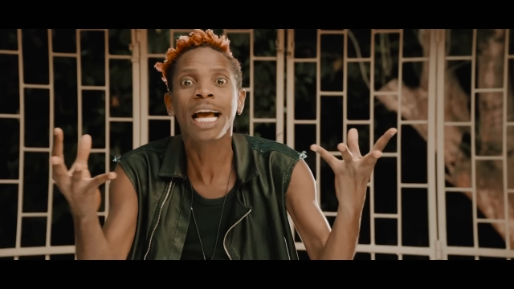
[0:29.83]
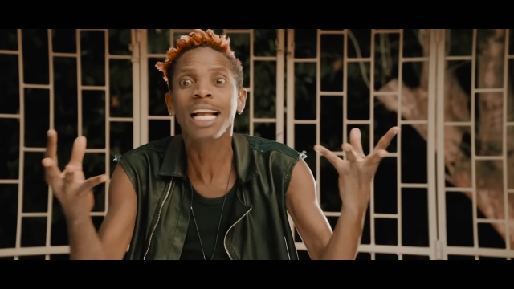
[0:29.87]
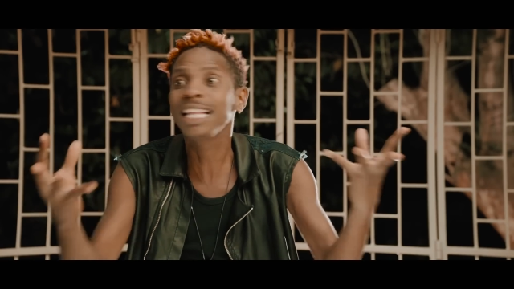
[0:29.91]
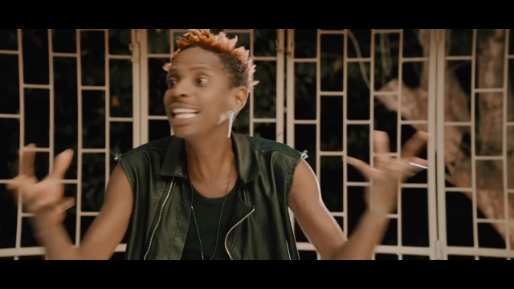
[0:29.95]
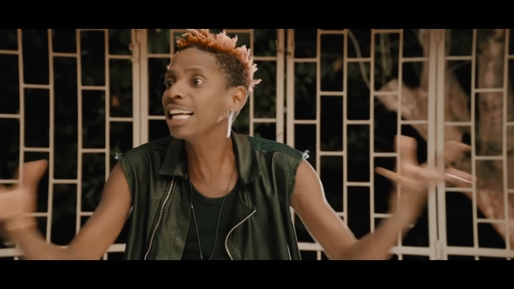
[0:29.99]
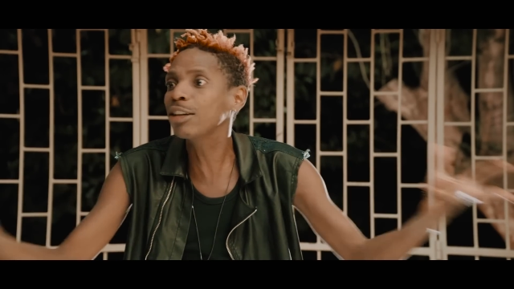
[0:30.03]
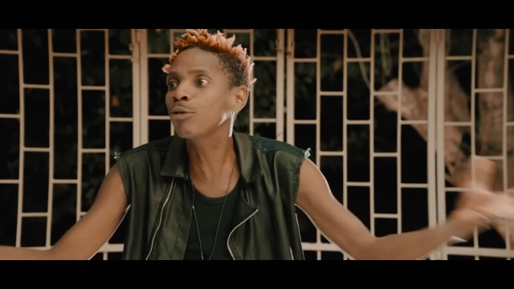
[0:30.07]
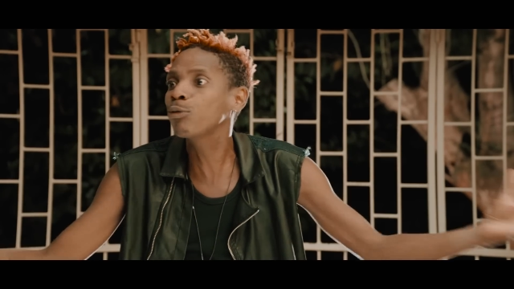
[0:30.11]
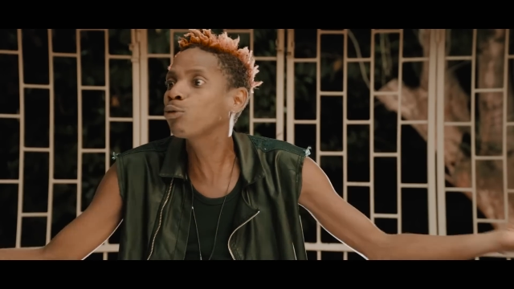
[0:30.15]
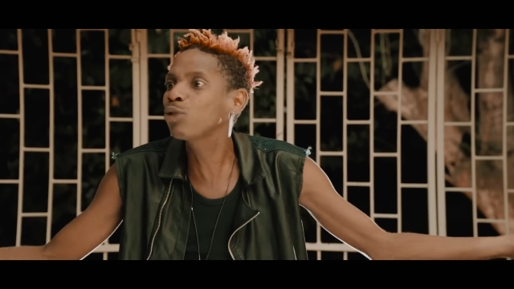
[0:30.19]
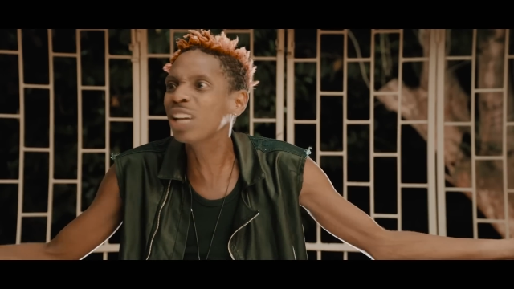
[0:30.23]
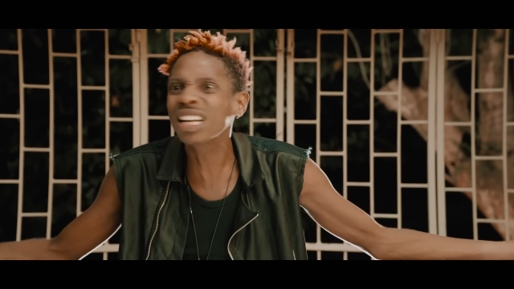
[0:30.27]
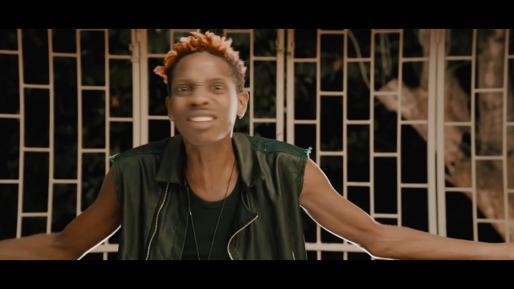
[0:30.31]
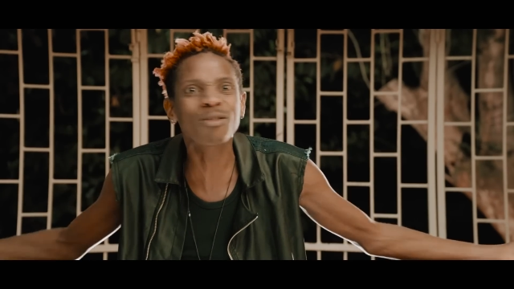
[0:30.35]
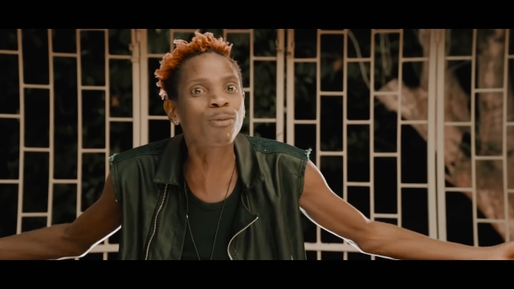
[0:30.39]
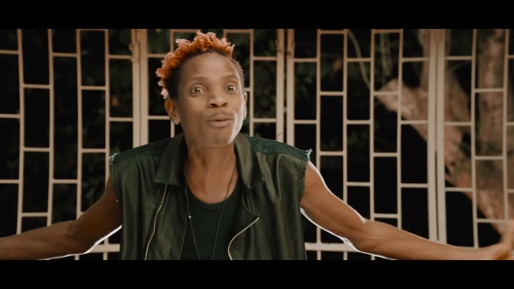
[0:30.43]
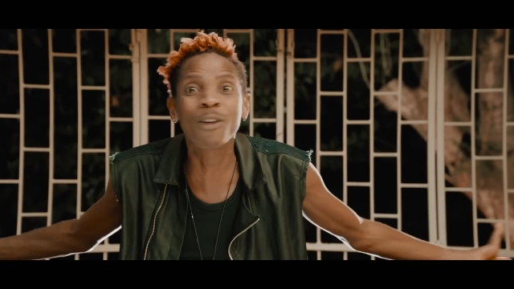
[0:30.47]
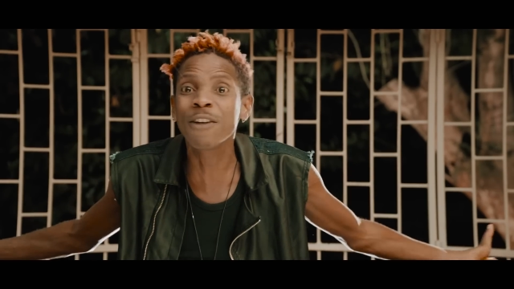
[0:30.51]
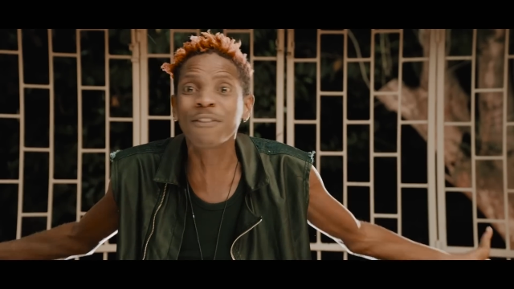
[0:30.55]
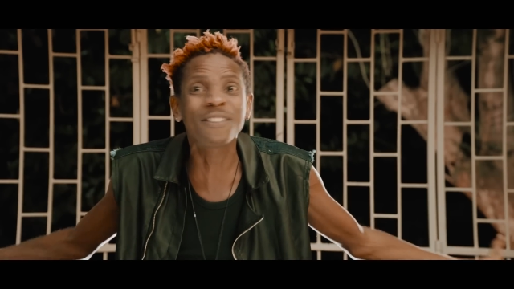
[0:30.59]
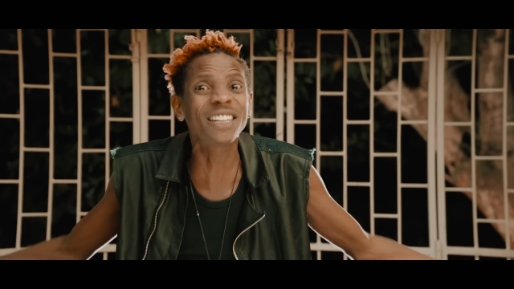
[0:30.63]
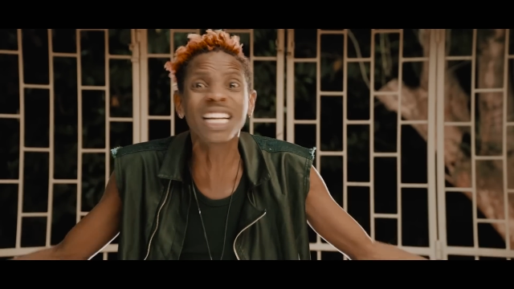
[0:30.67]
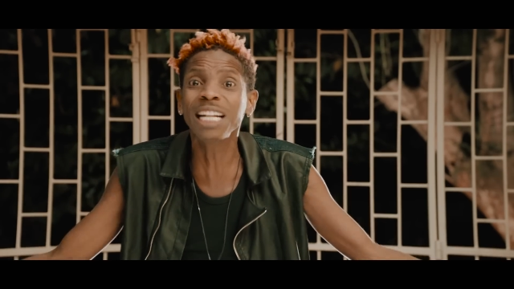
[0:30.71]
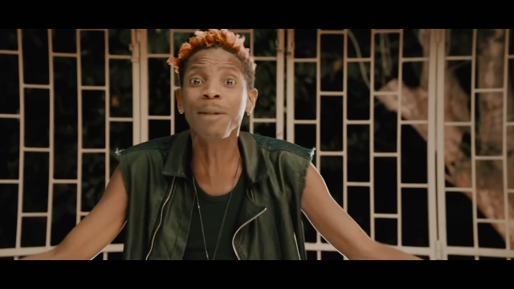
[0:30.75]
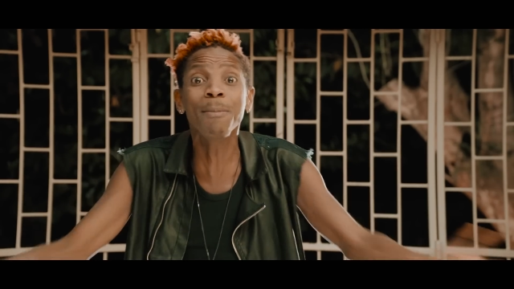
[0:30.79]
just
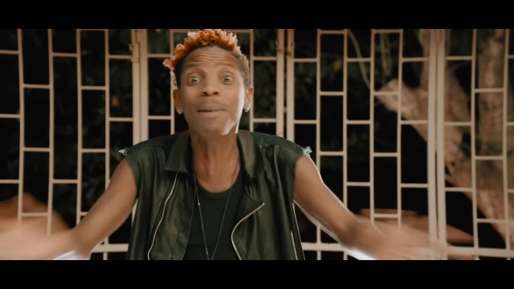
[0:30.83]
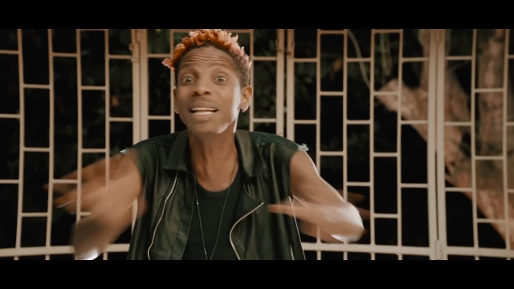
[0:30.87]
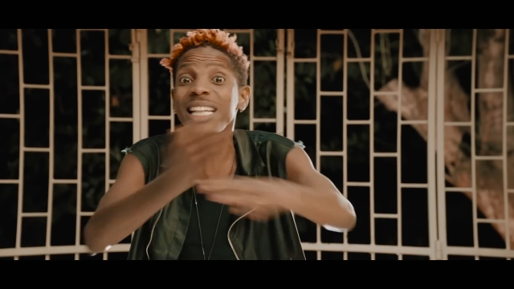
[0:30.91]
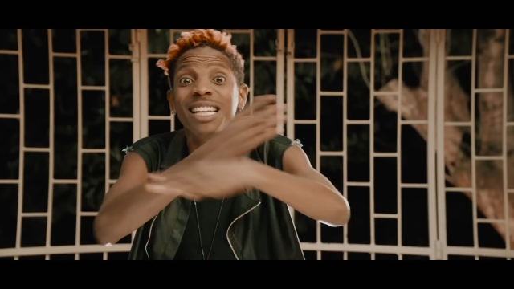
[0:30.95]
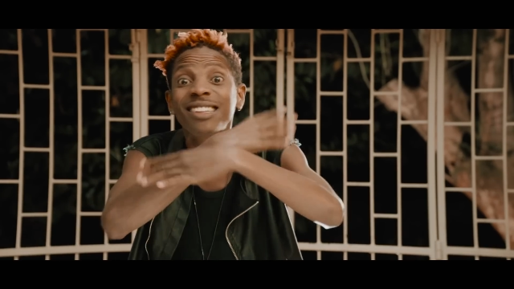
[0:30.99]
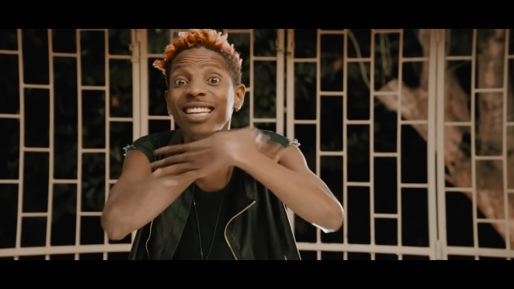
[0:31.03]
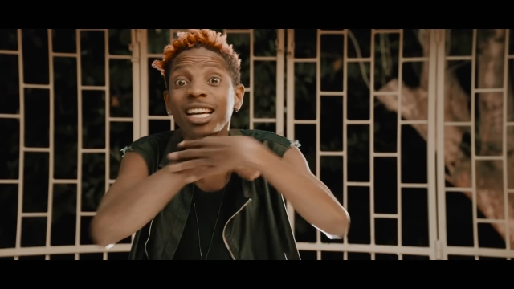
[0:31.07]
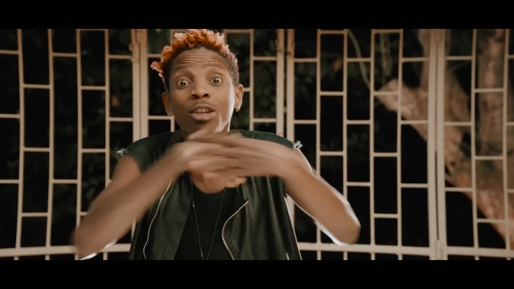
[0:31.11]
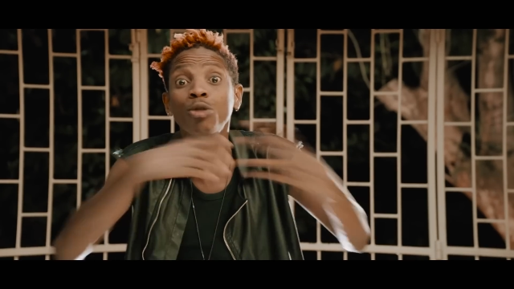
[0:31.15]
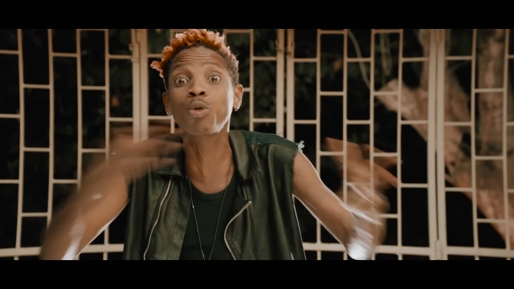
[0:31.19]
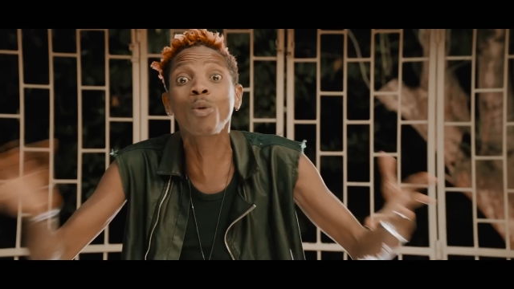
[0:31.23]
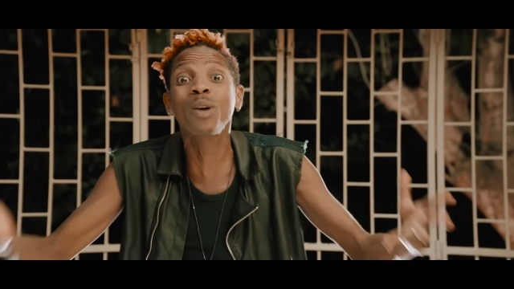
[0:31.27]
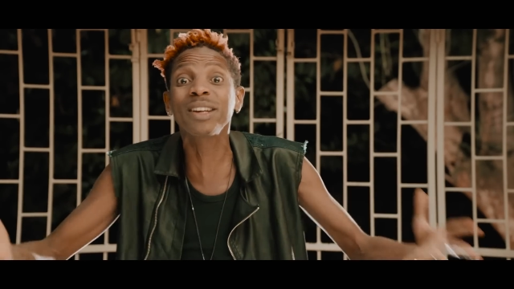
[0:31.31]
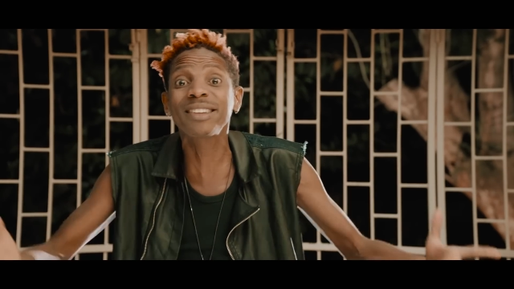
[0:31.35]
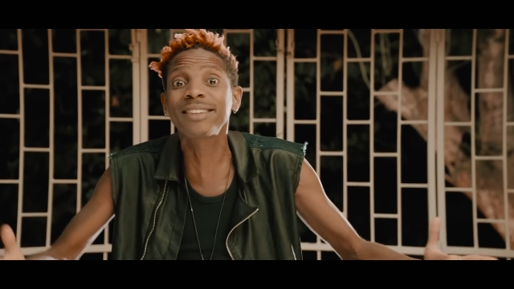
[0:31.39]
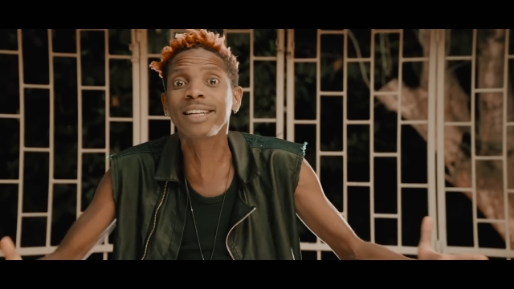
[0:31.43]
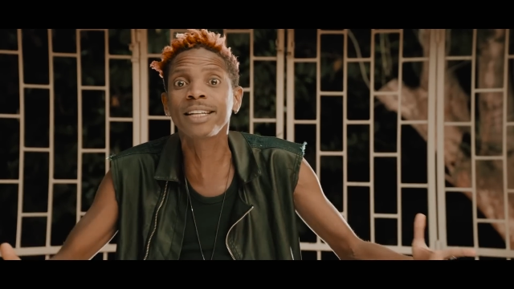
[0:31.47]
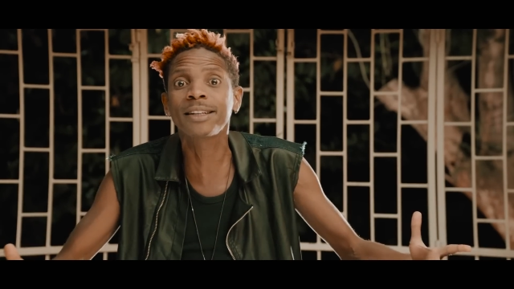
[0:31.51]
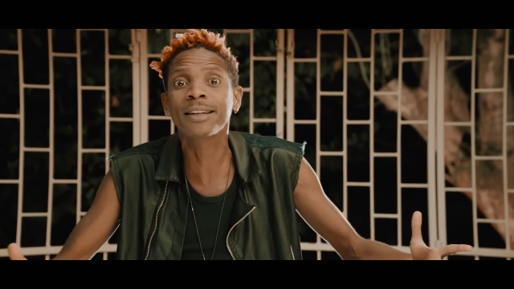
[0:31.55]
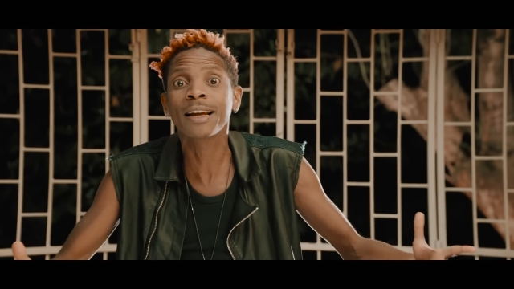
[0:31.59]
15 minutes, just waste it.